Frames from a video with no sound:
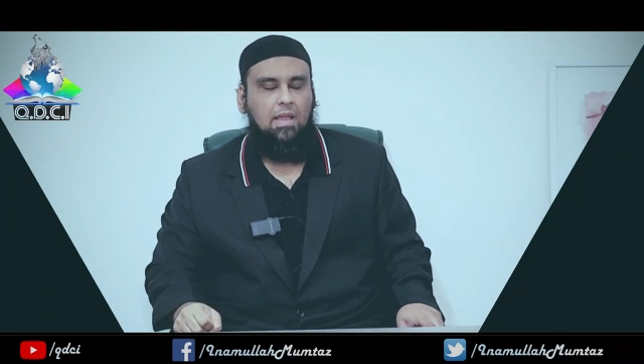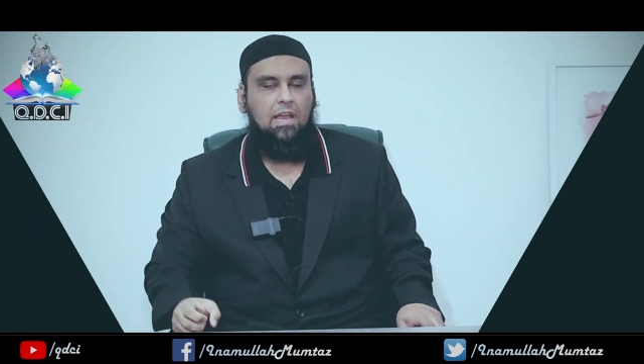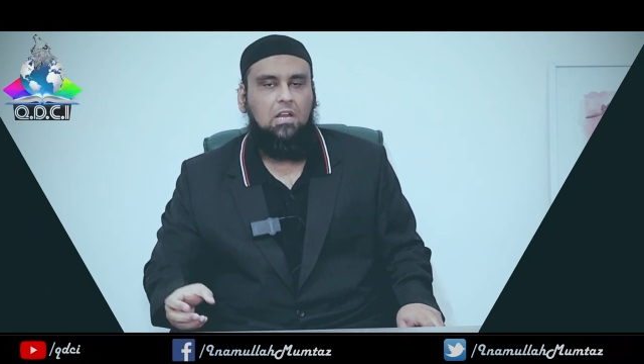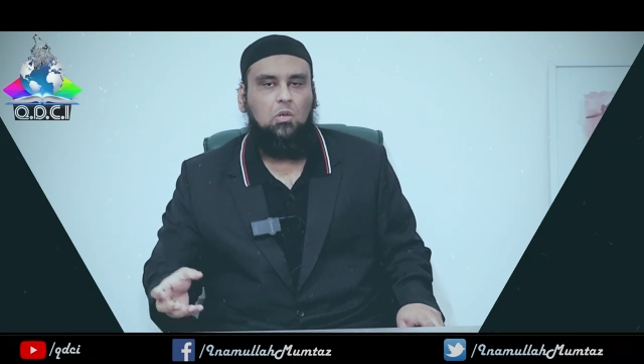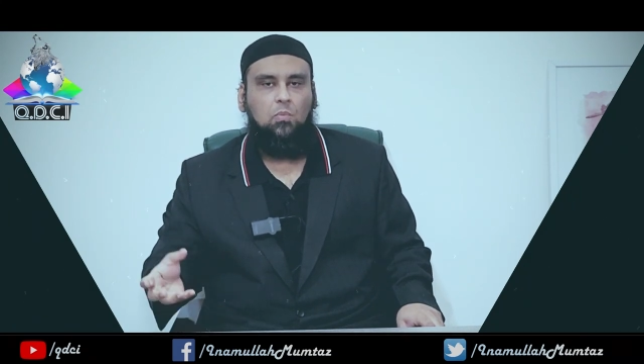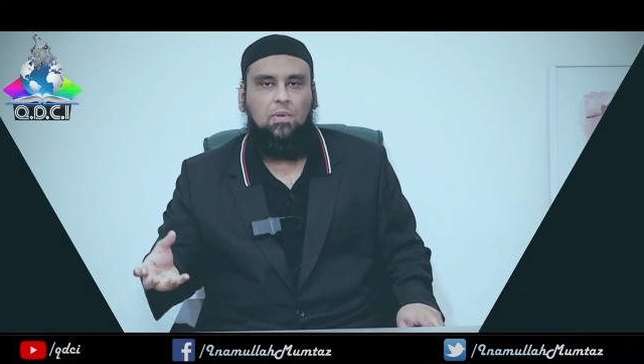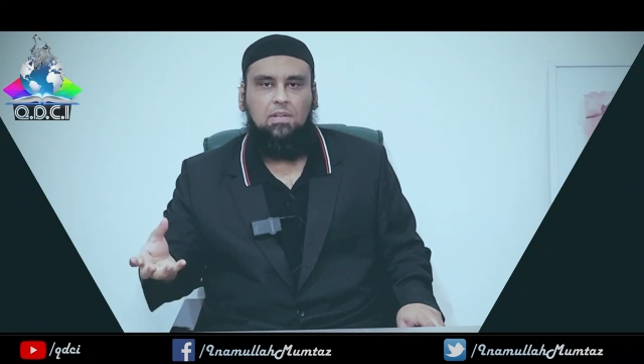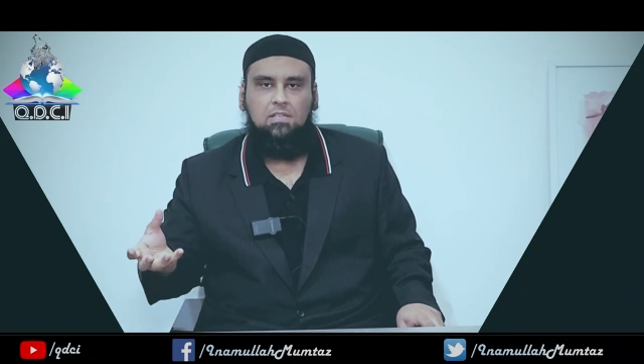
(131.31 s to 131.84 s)

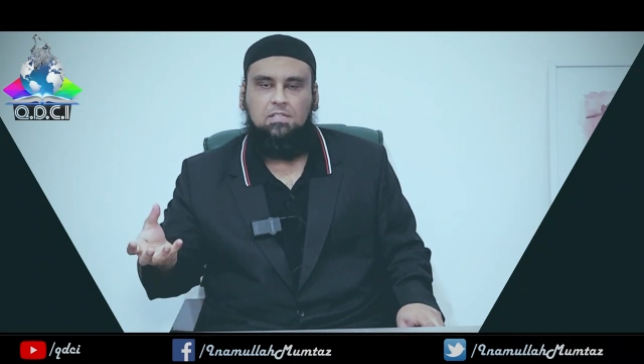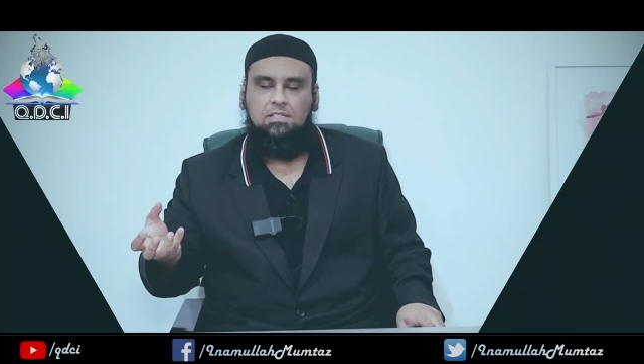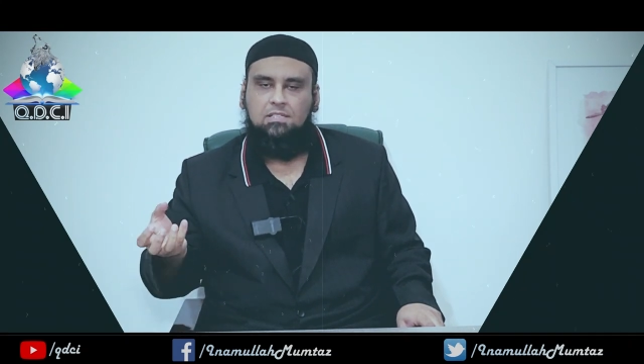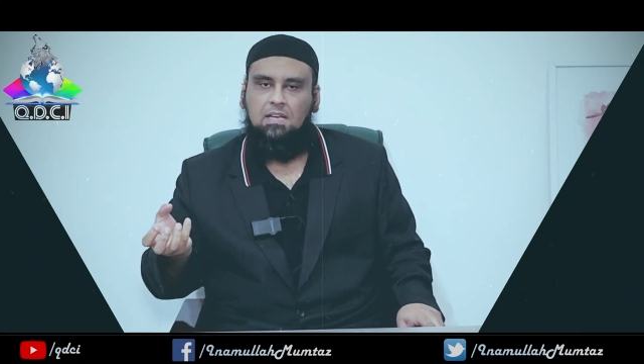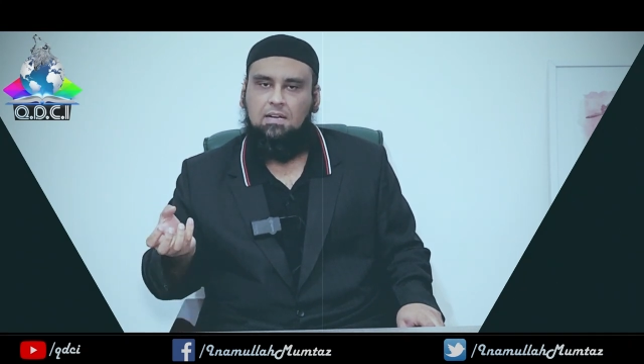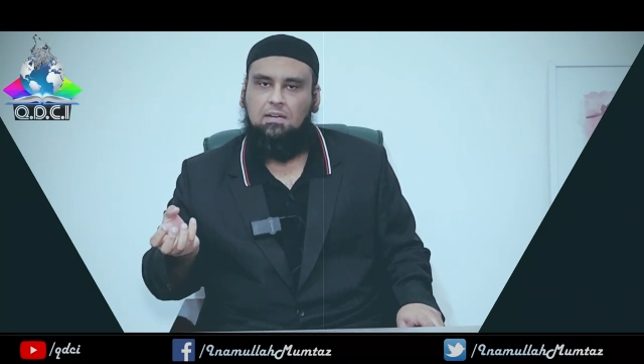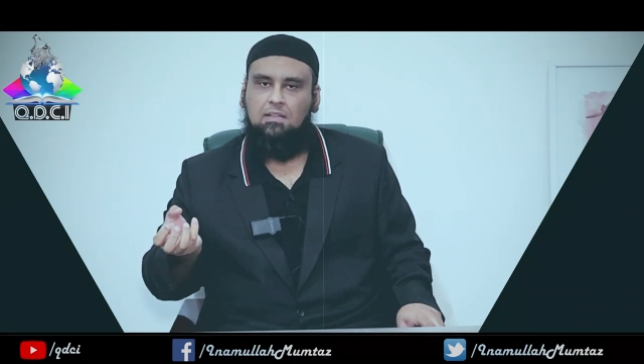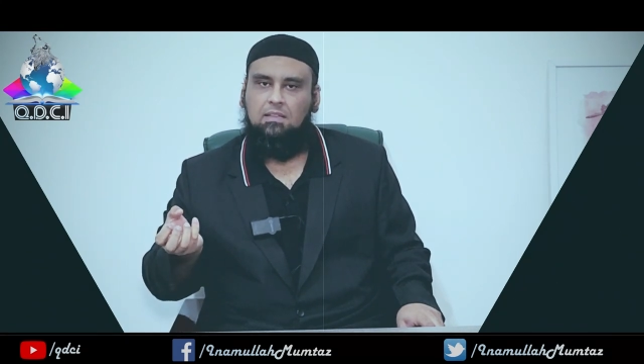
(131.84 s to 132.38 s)
it will
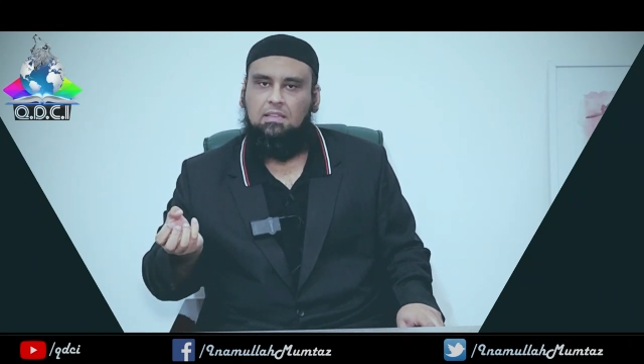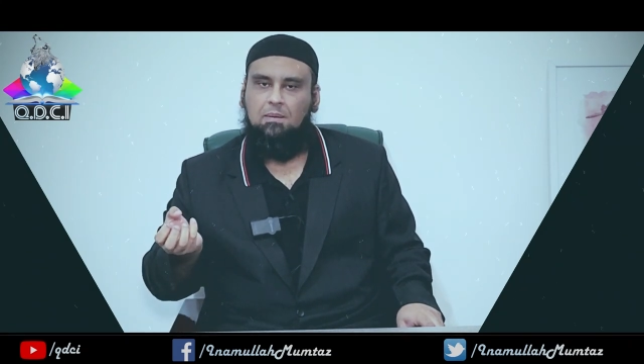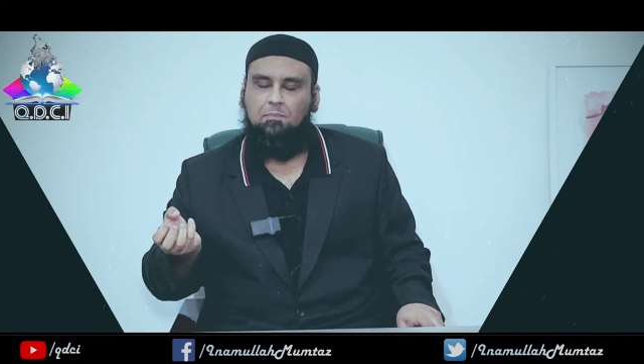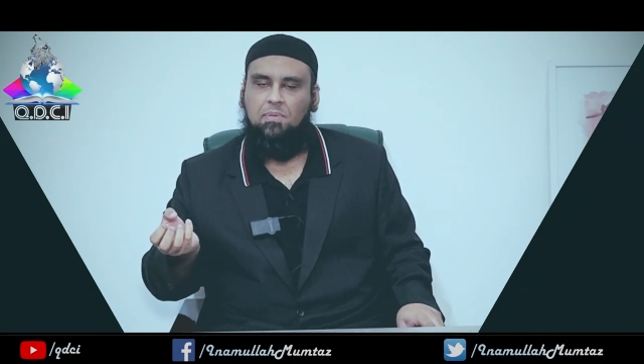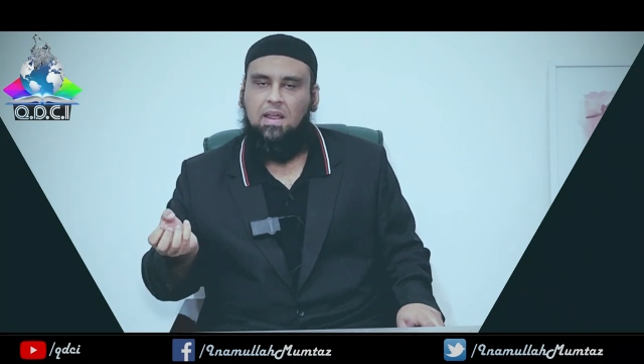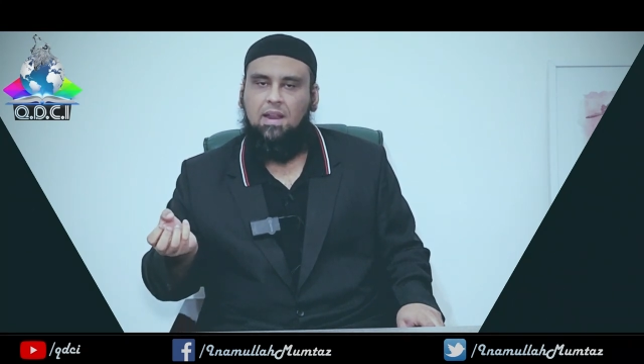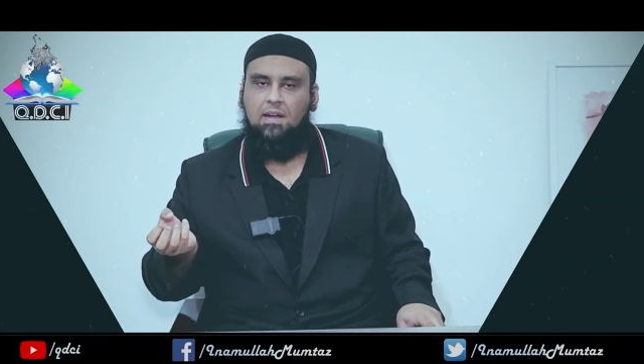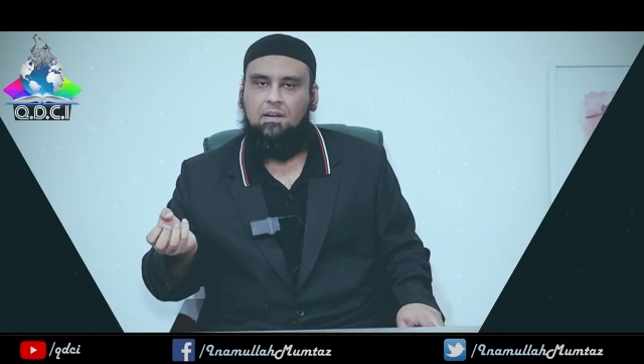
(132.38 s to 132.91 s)
suck the
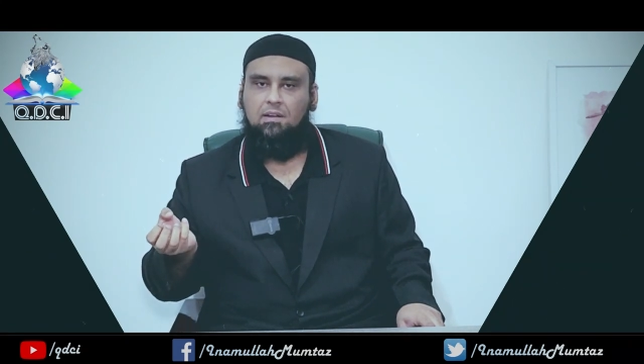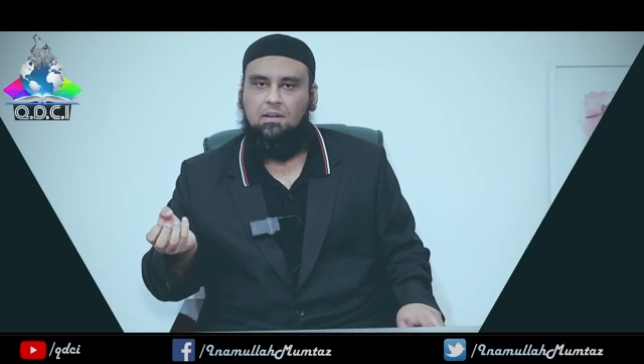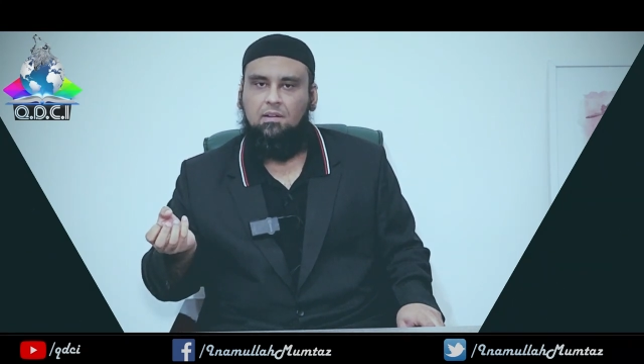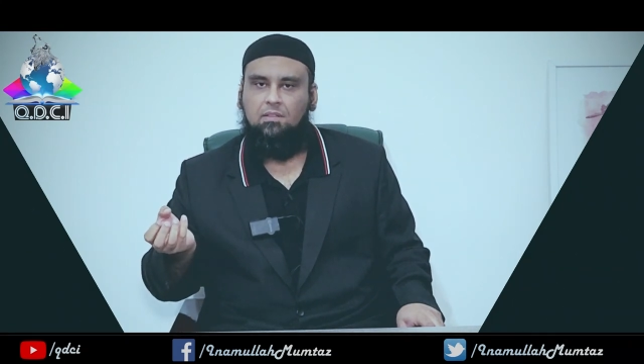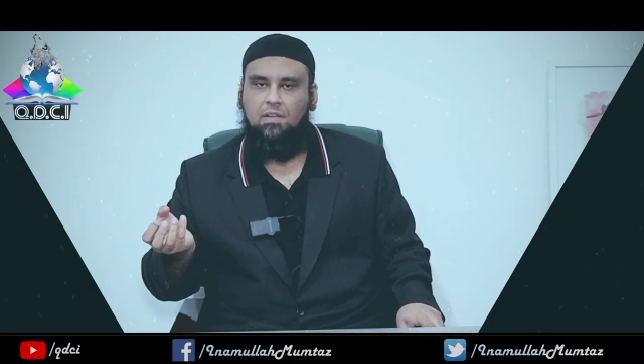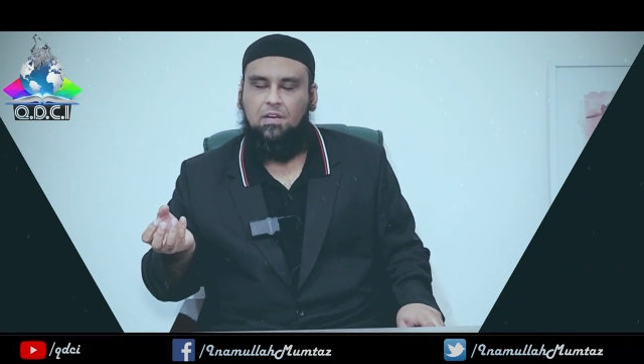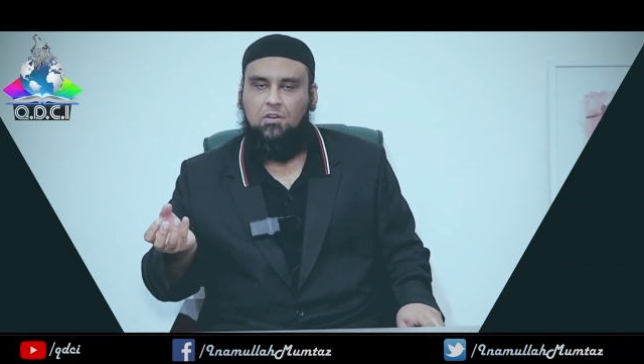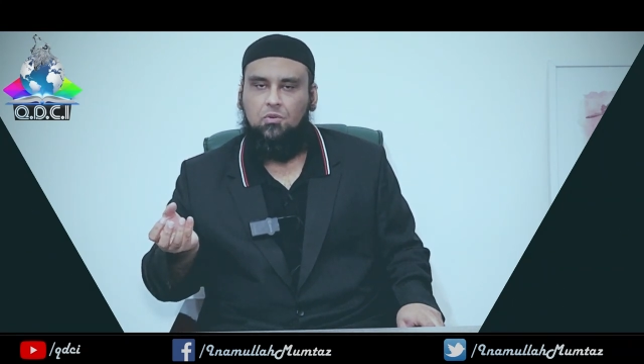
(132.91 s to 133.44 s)
planet
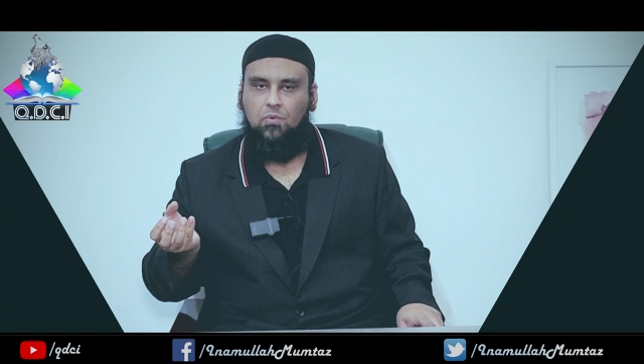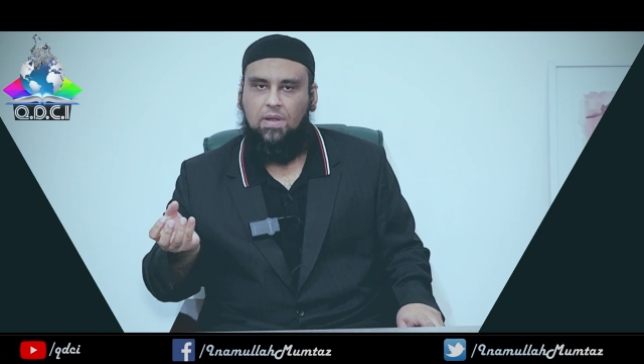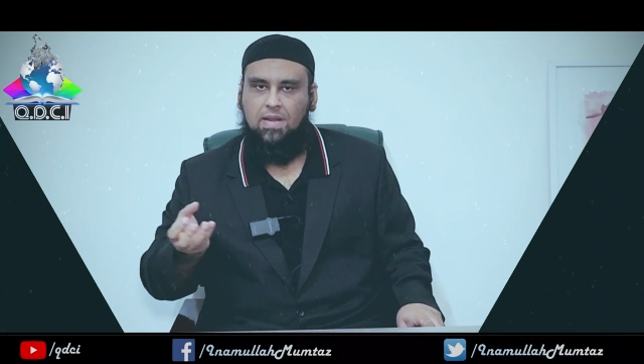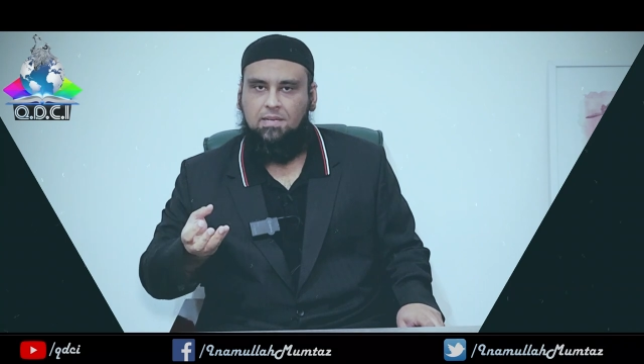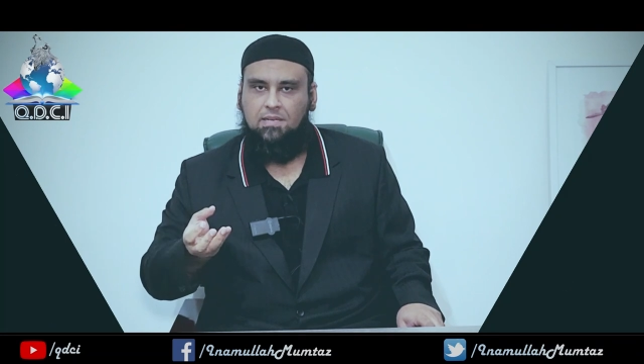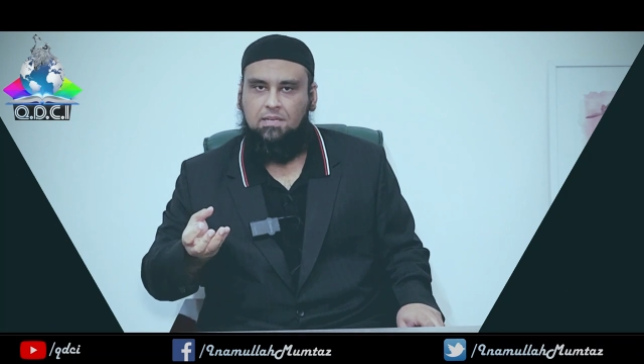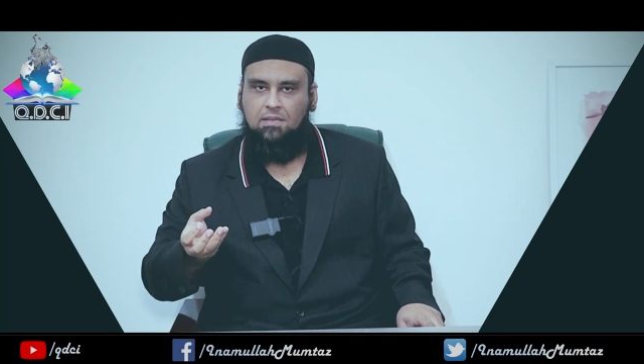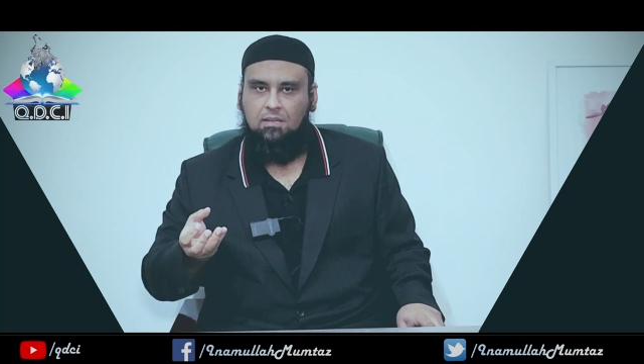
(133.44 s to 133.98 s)
earth into
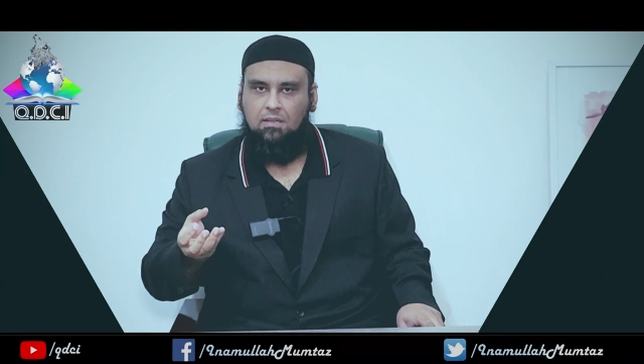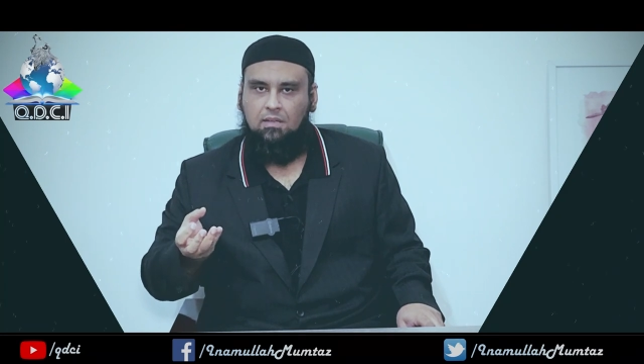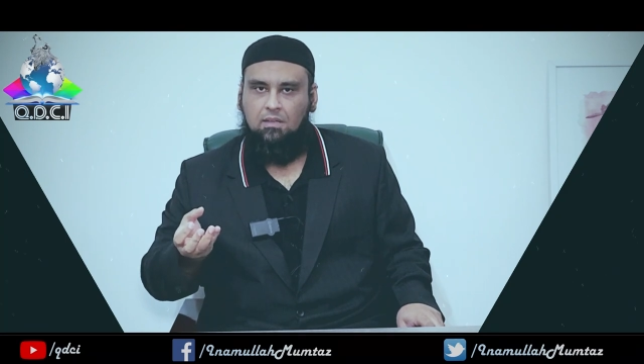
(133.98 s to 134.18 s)
it